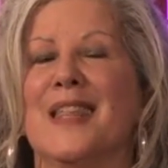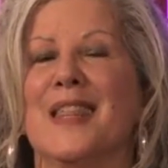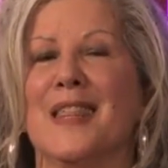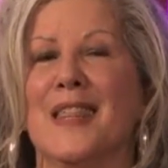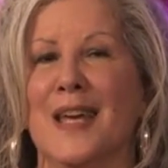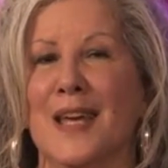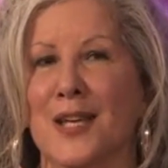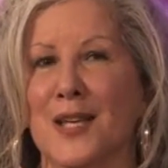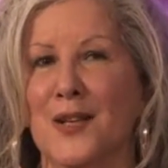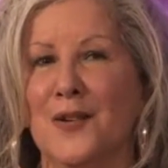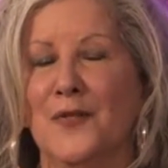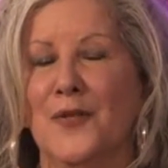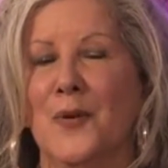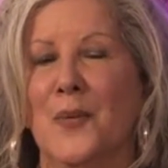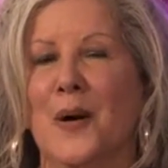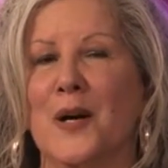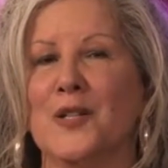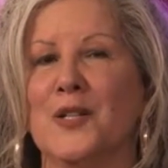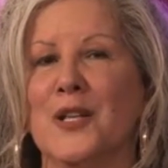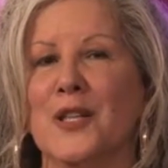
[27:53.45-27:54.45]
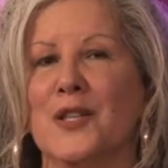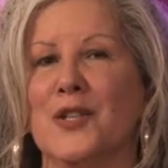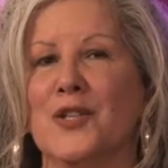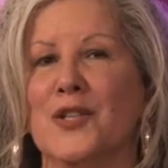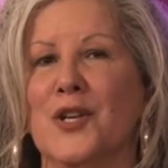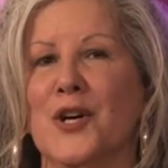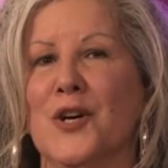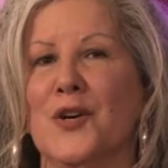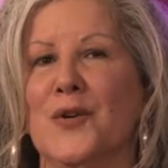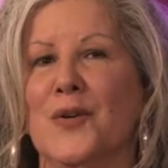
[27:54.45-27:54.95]
Thank you for watching the
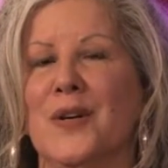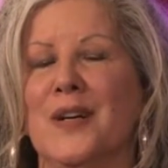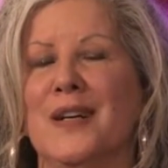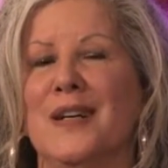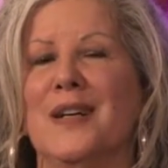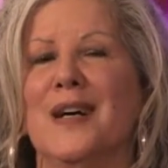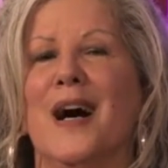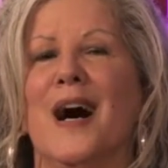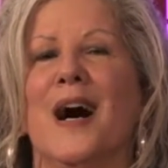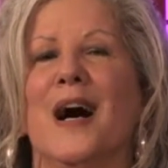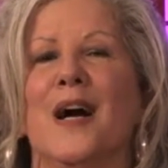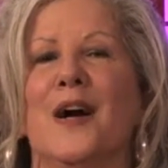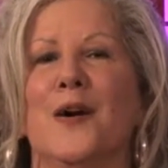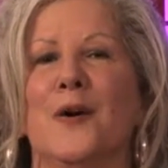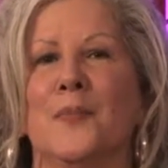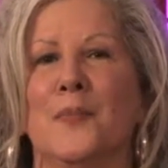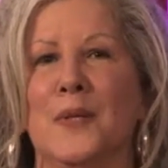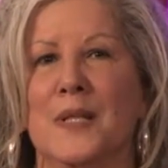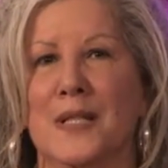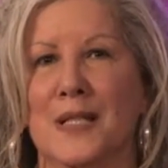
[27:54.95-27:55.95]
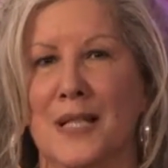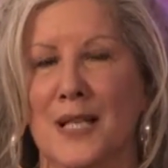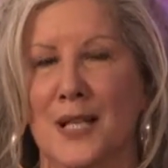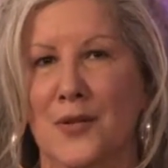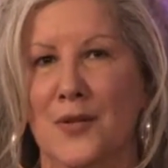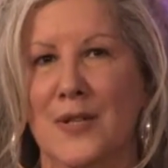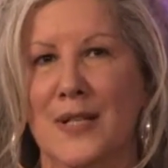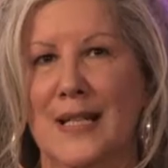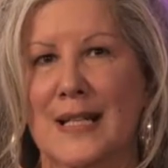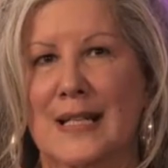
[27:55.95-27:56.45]
show. I hope to see
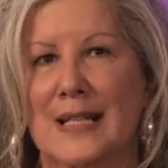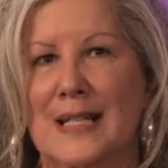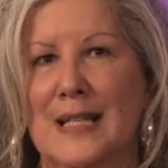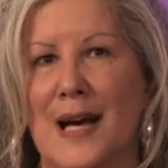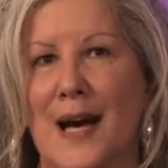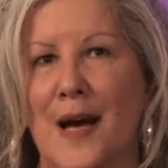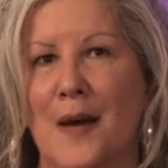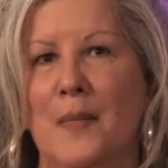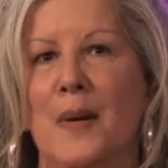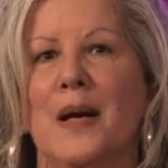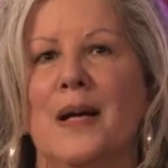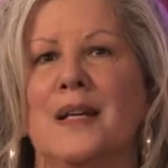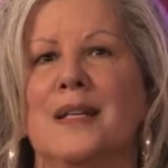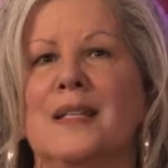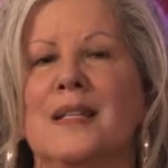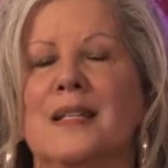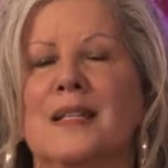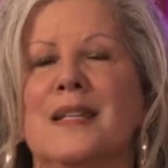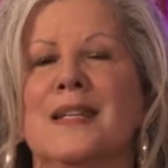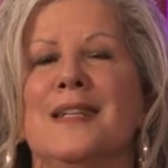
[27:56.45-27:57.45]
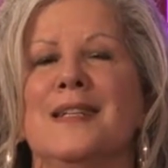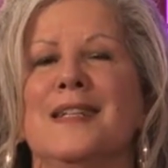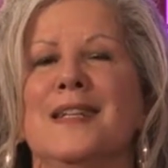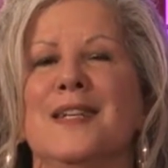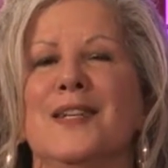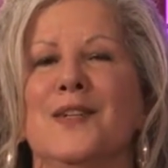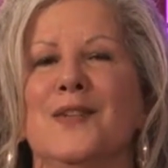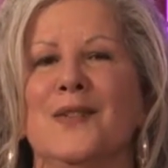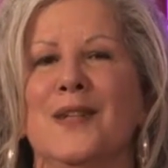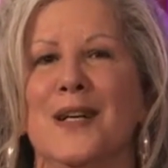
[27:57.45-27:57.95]
you next time.
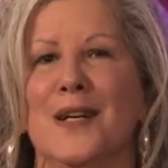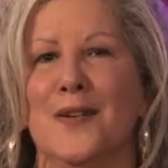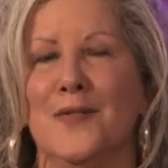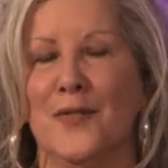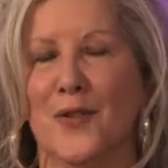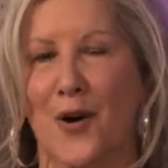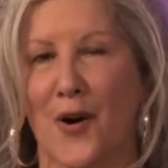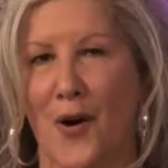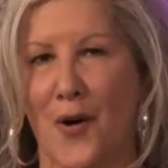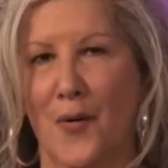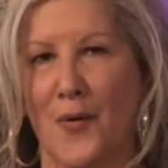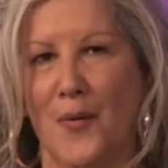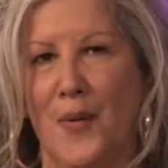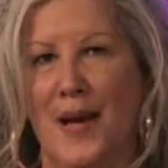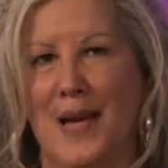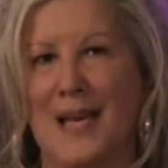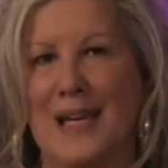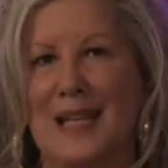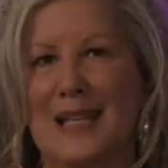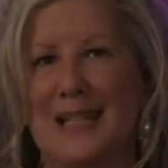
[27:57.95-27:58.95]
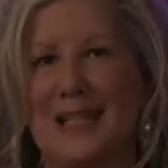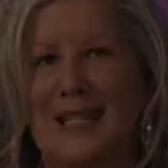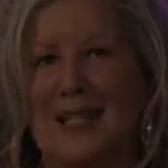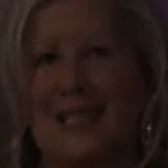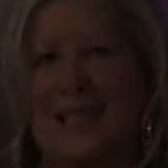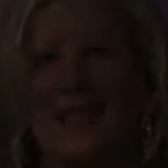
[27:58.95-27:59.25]
Sending you love always.